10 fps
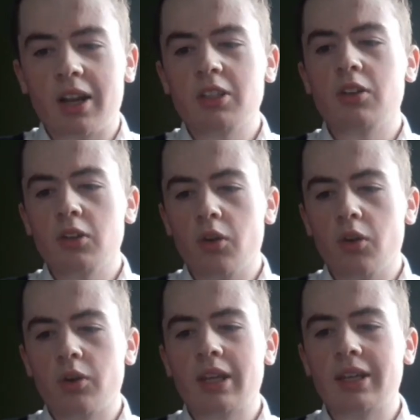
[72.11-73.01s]
And you're
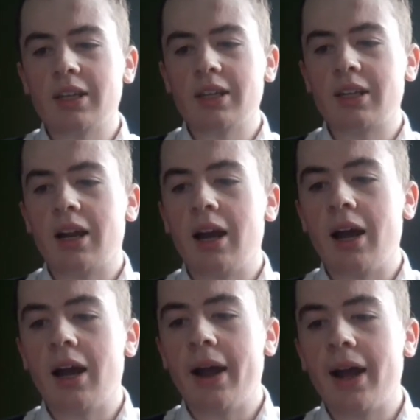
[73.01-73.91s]
looking
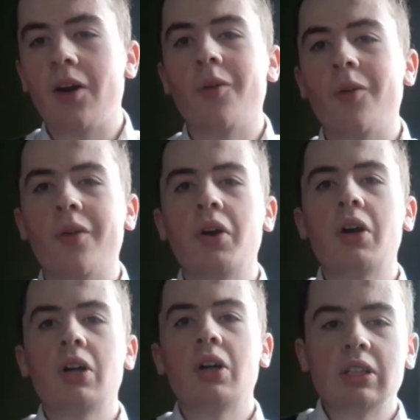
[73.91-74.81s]
at how
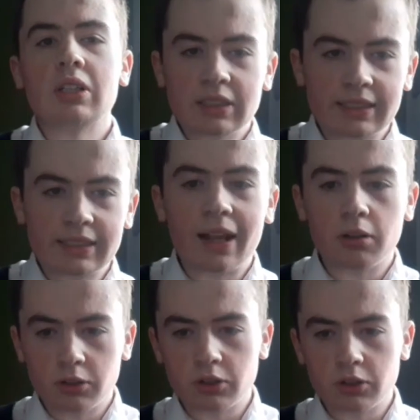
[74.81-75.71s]
the
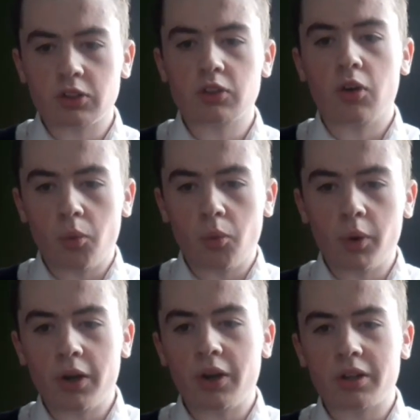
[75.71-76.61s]
cells
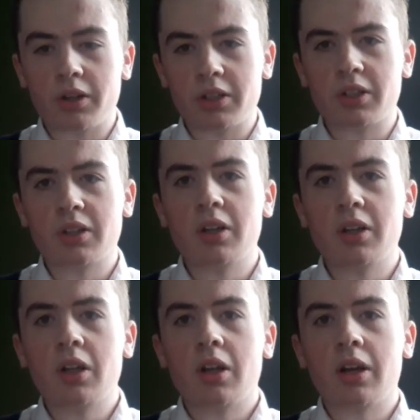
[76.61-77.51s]
work,
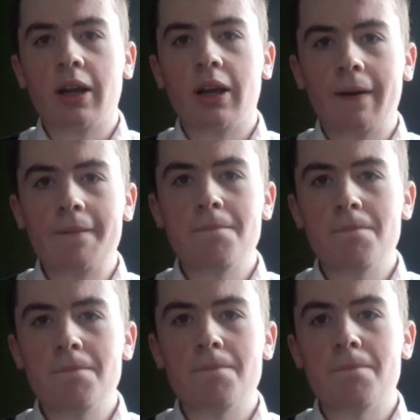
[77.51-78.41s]

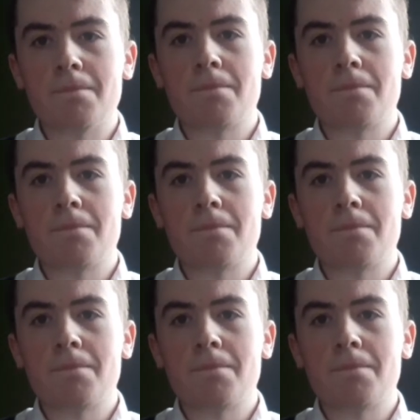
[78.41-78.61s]
the